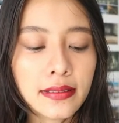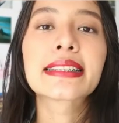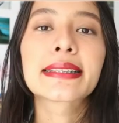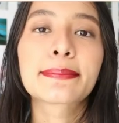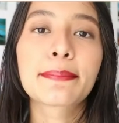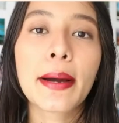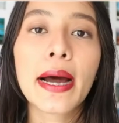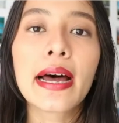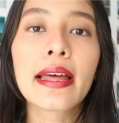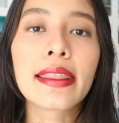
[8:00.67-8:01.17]

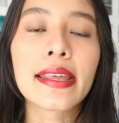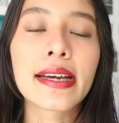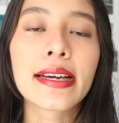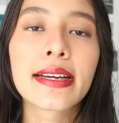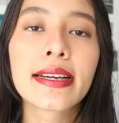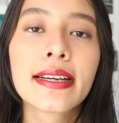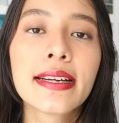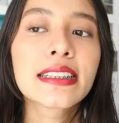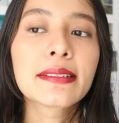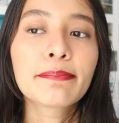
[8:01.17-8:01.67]

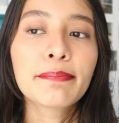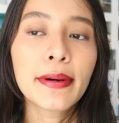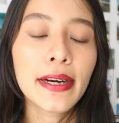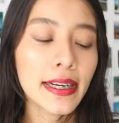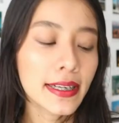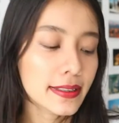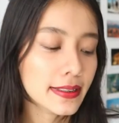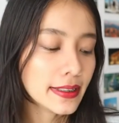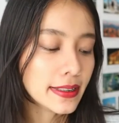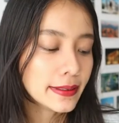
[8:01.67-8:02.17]
espada.
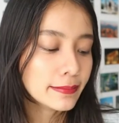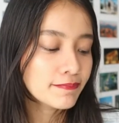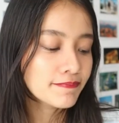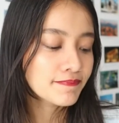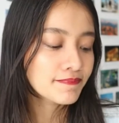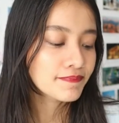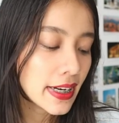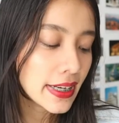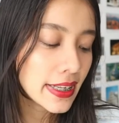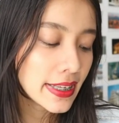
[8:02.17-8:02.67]

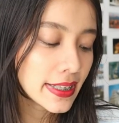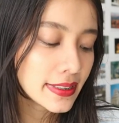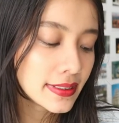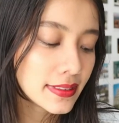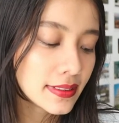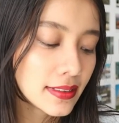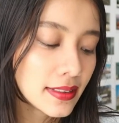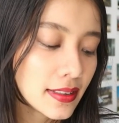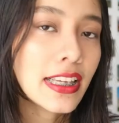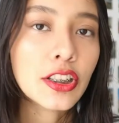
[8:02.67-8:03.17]
Espada, it
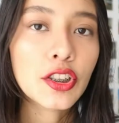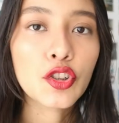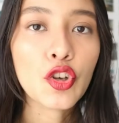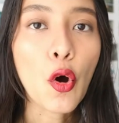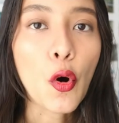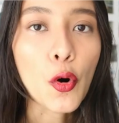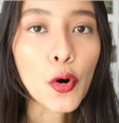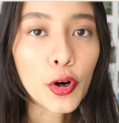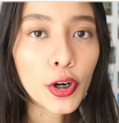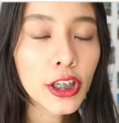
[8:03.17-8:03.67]
is a
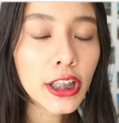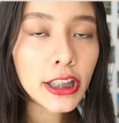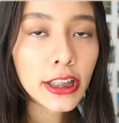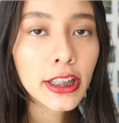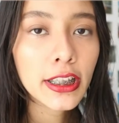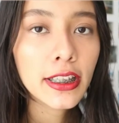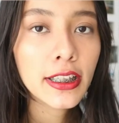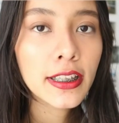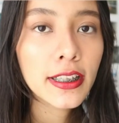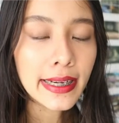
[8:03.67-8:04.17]

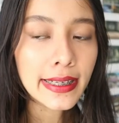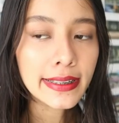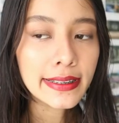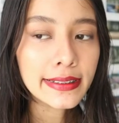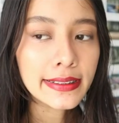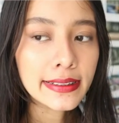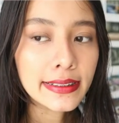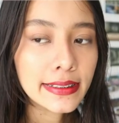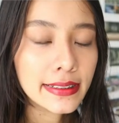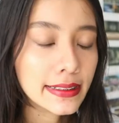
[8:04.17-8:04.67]
sword,
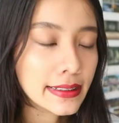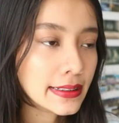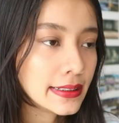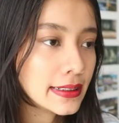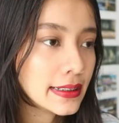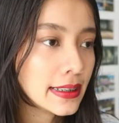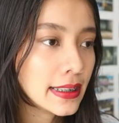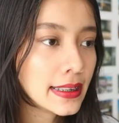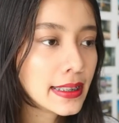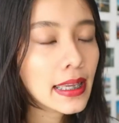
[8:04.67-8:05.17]
and
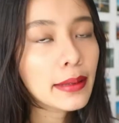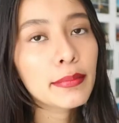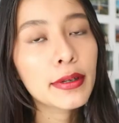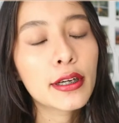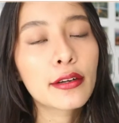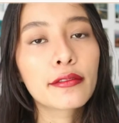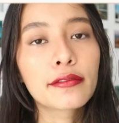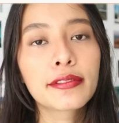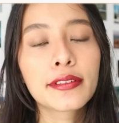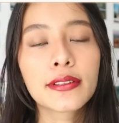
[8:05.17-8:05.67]
it can be
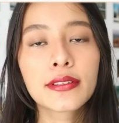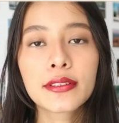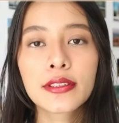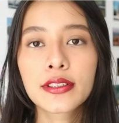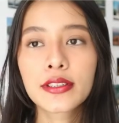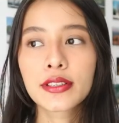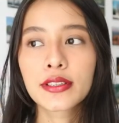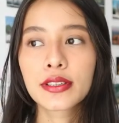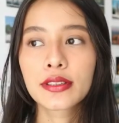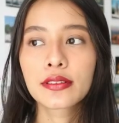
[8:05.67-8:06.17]

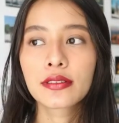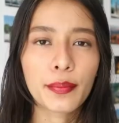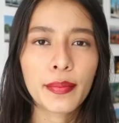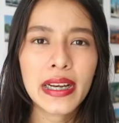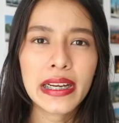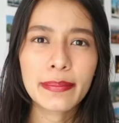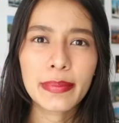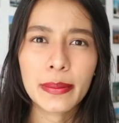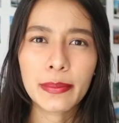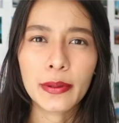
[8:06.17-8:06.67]
confused, or
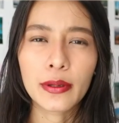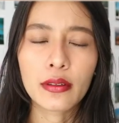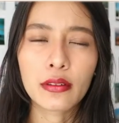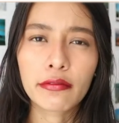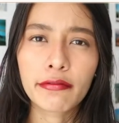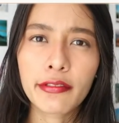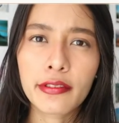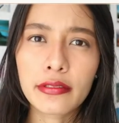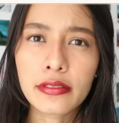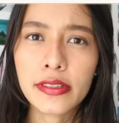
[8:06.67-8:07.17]
many people
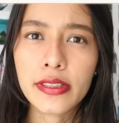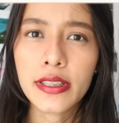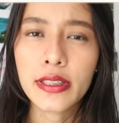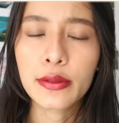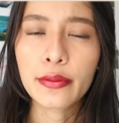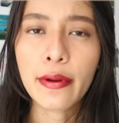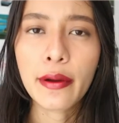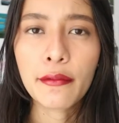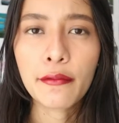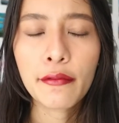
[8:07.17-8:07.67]
confuse
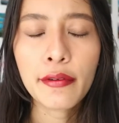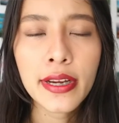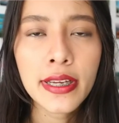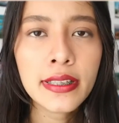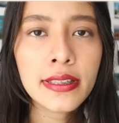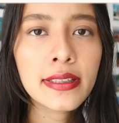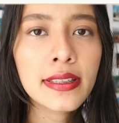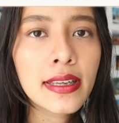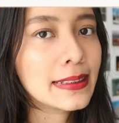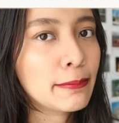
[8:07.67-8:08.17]
this one
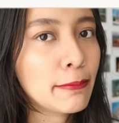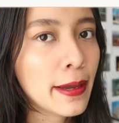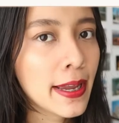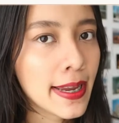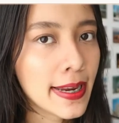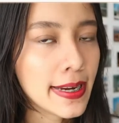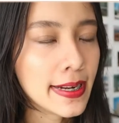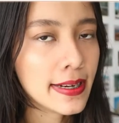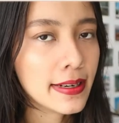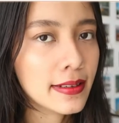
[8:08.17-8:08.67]
with a
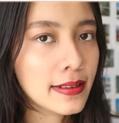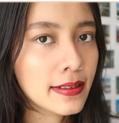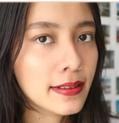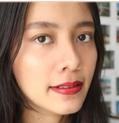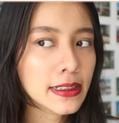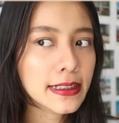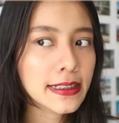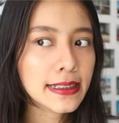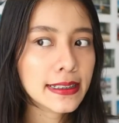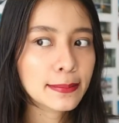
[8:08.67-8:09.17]
spade,
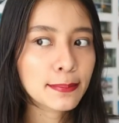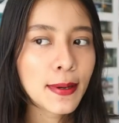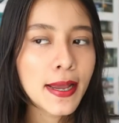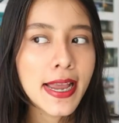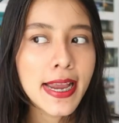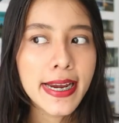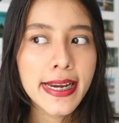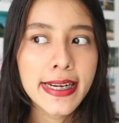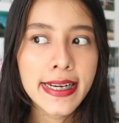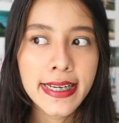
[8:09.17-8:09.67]
which a
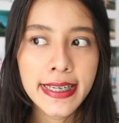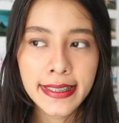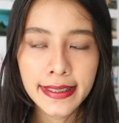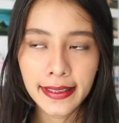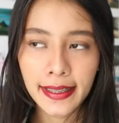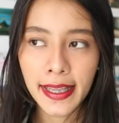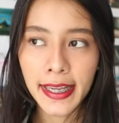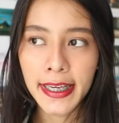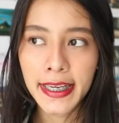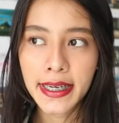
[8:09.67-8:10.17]
spade
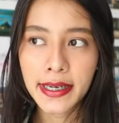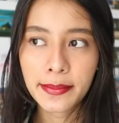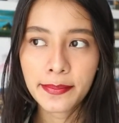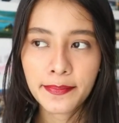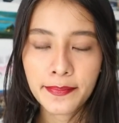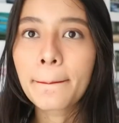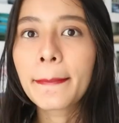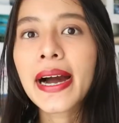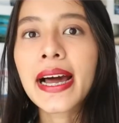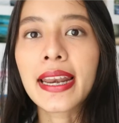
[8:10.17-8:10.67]
is like
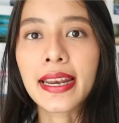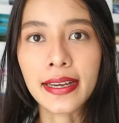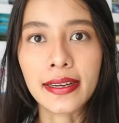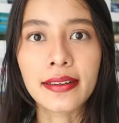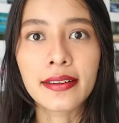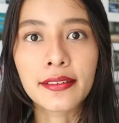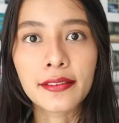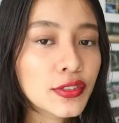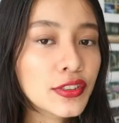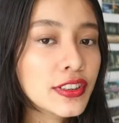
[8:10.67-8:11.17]
a
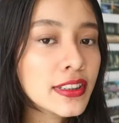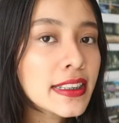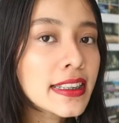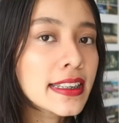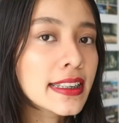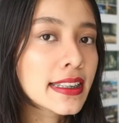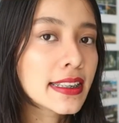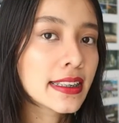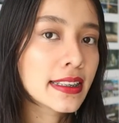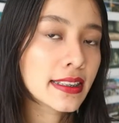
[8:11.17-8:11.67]
pala, to
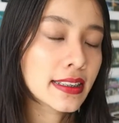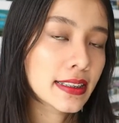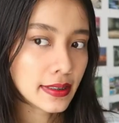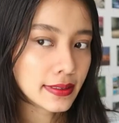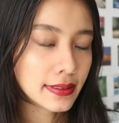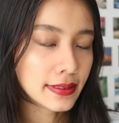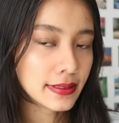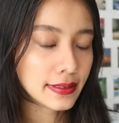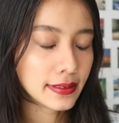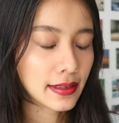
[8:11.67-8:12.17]
dig,
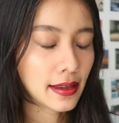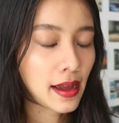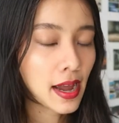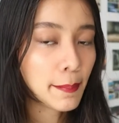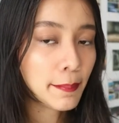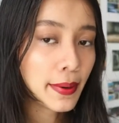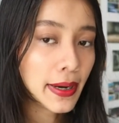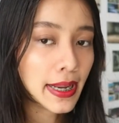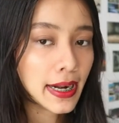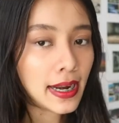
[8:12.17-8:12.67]
that's
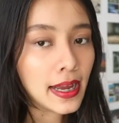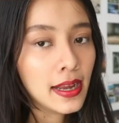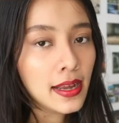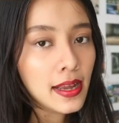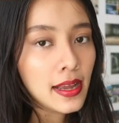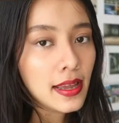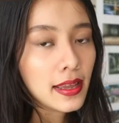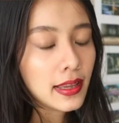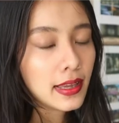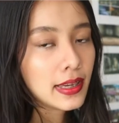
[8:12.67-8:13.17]
a pala,
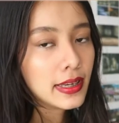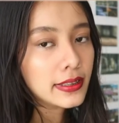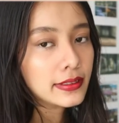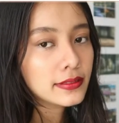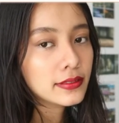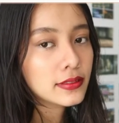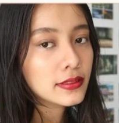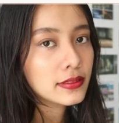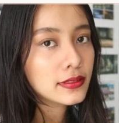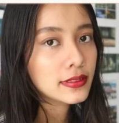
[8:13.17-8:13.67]

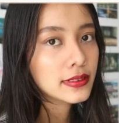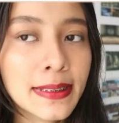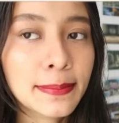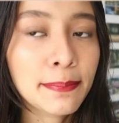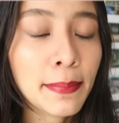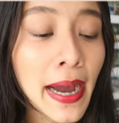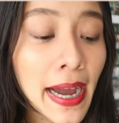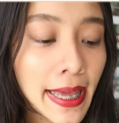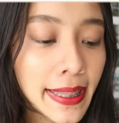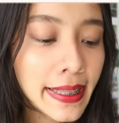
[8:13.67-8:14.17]
and
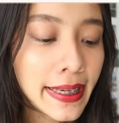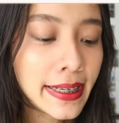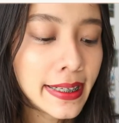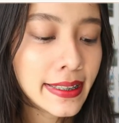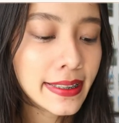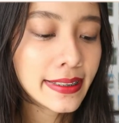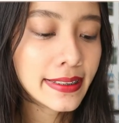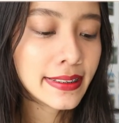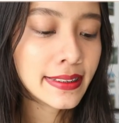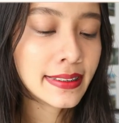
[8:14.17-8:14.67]

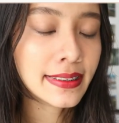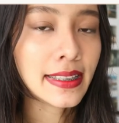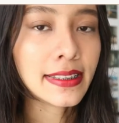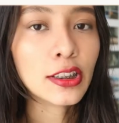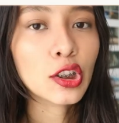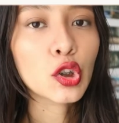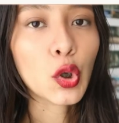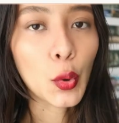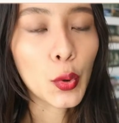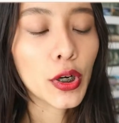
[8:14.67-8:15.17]
espada is a
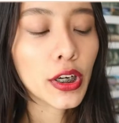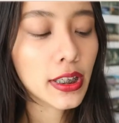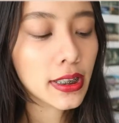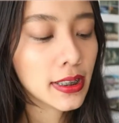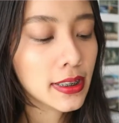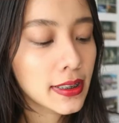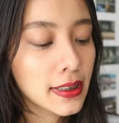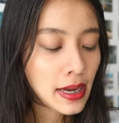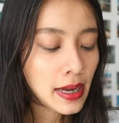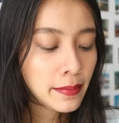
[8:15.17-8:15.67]
sword.
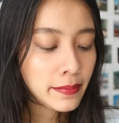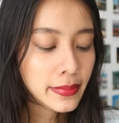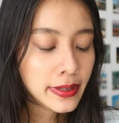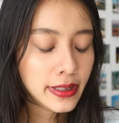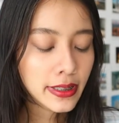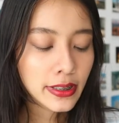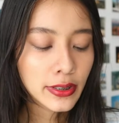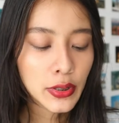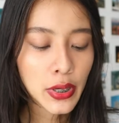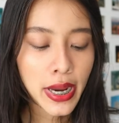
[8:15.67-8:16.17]

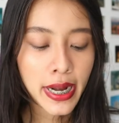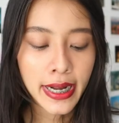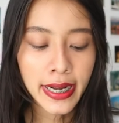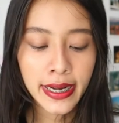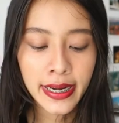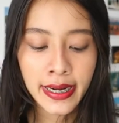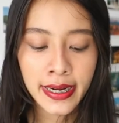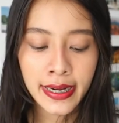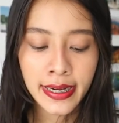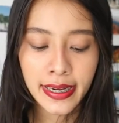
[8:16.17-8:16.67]
Number
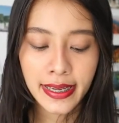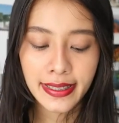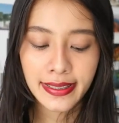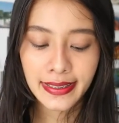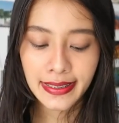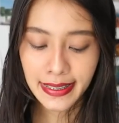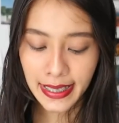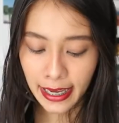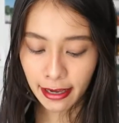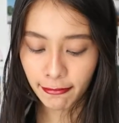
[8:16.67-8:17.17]

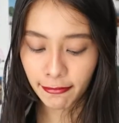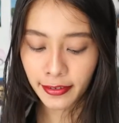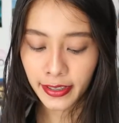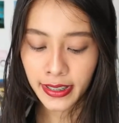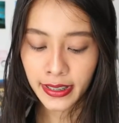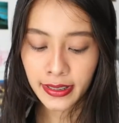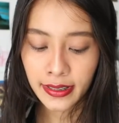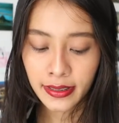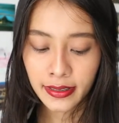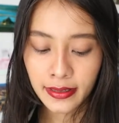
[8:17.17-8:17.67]

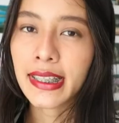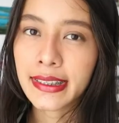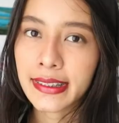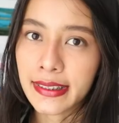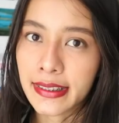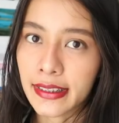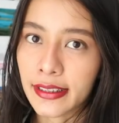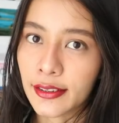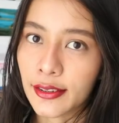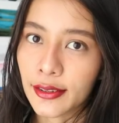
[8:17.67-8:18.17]
27,
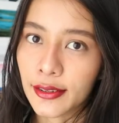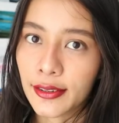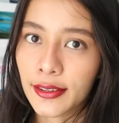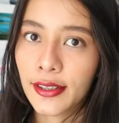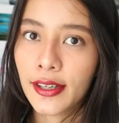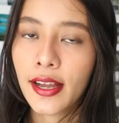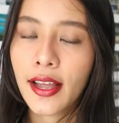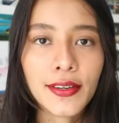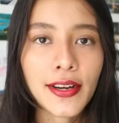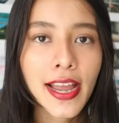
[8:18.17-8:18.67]

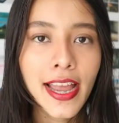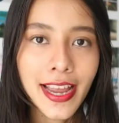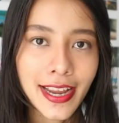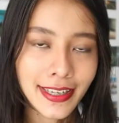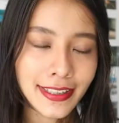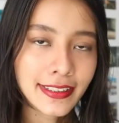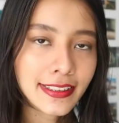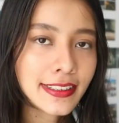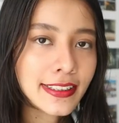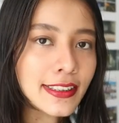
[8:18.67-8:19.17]
éxito. So
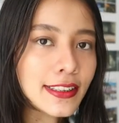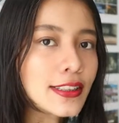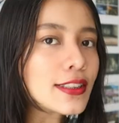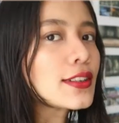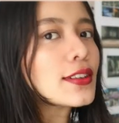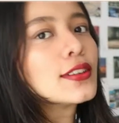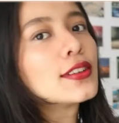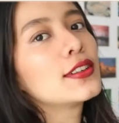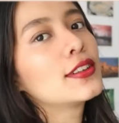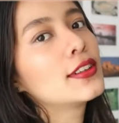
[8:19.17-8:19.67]

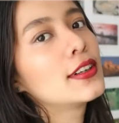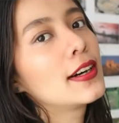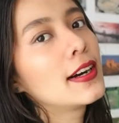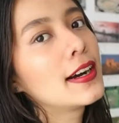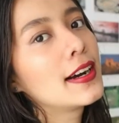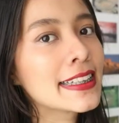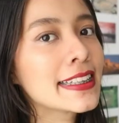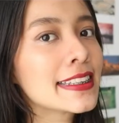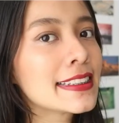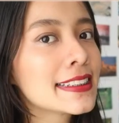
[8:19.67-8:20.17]
éxito
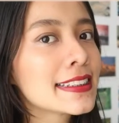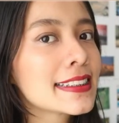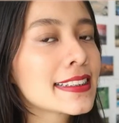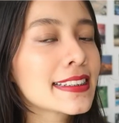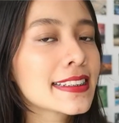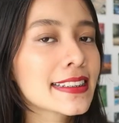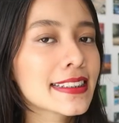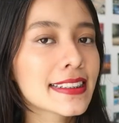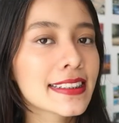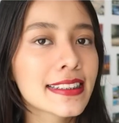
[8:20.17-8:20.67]

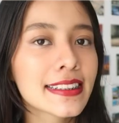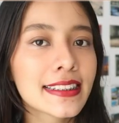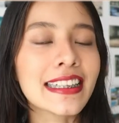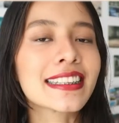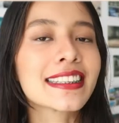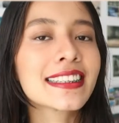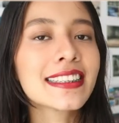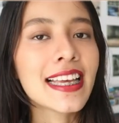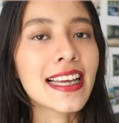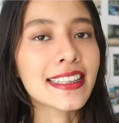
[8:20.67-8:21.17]
is
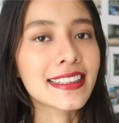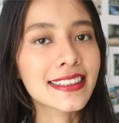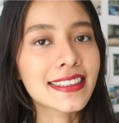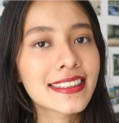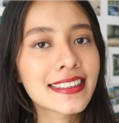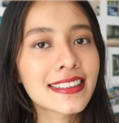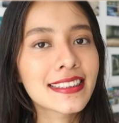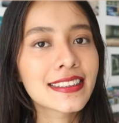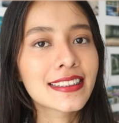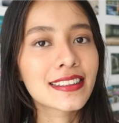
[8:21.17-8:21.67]

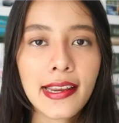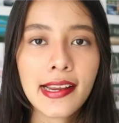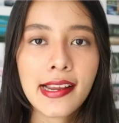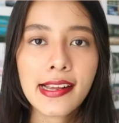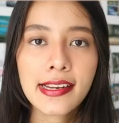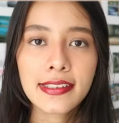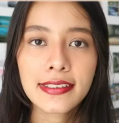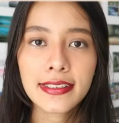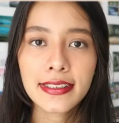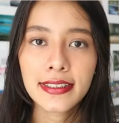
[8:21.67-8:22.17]
success,
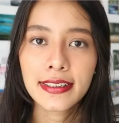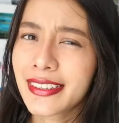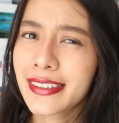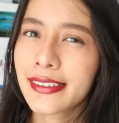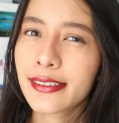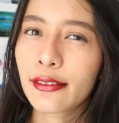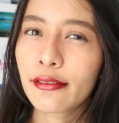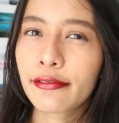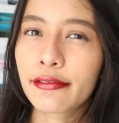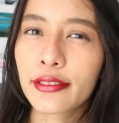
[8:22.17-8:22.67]
and this
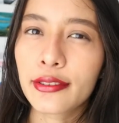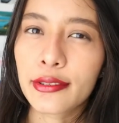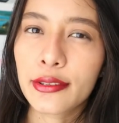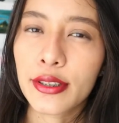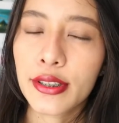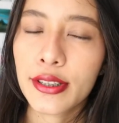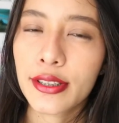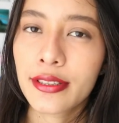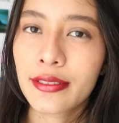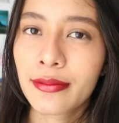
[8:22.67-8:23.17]
is
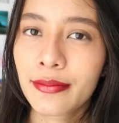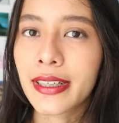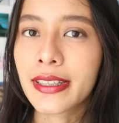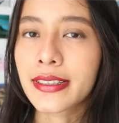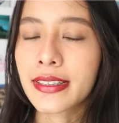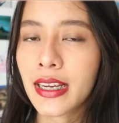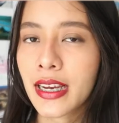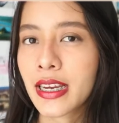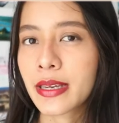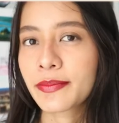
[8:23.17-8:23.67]
confused
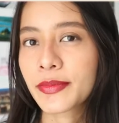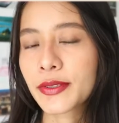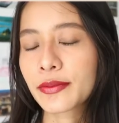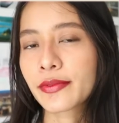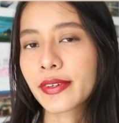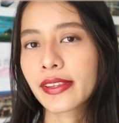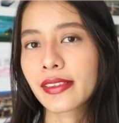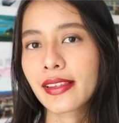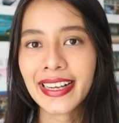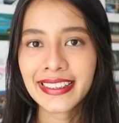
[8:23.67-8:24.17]
many times
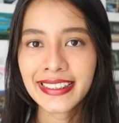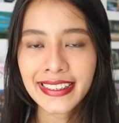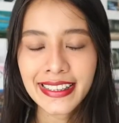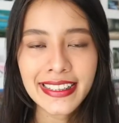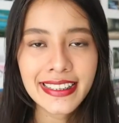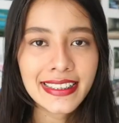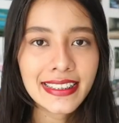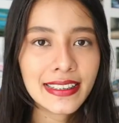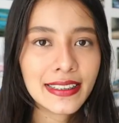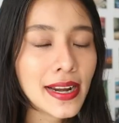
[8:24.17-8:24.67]
with
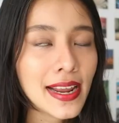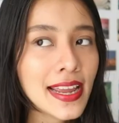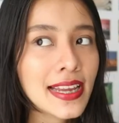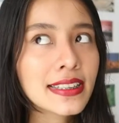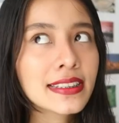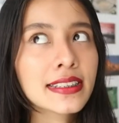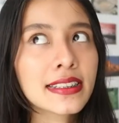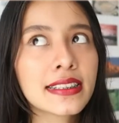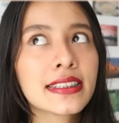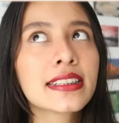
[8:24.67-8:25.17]
exit, but
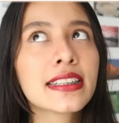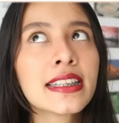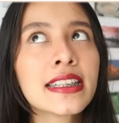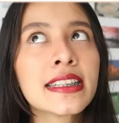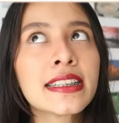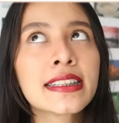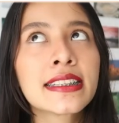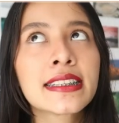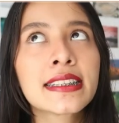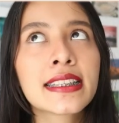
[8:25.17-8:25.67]
exit
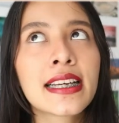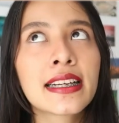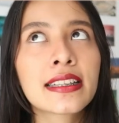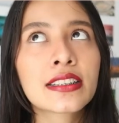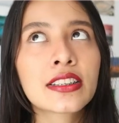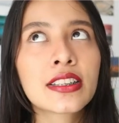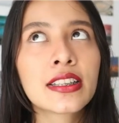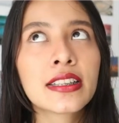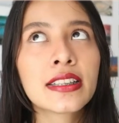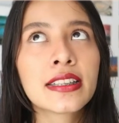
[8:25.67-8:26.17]
is
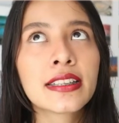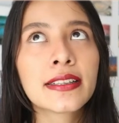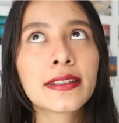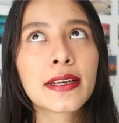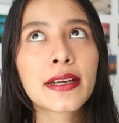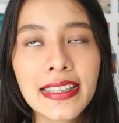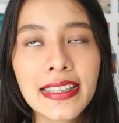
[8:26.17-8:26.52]
actually